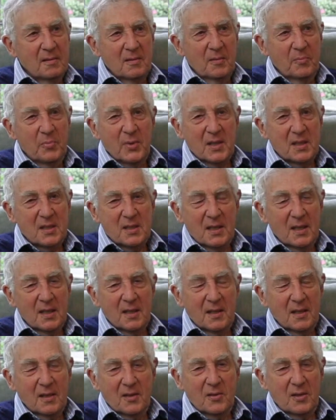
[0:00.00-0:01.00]
the best
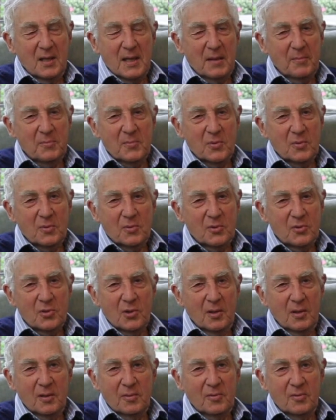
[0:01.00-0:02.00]
thing that could happen to a
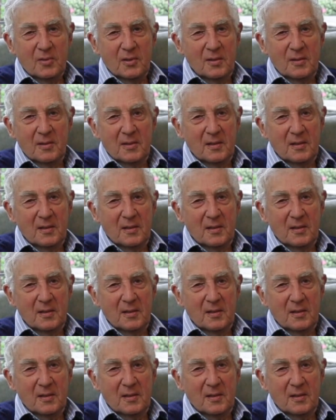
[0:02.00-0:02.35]
child.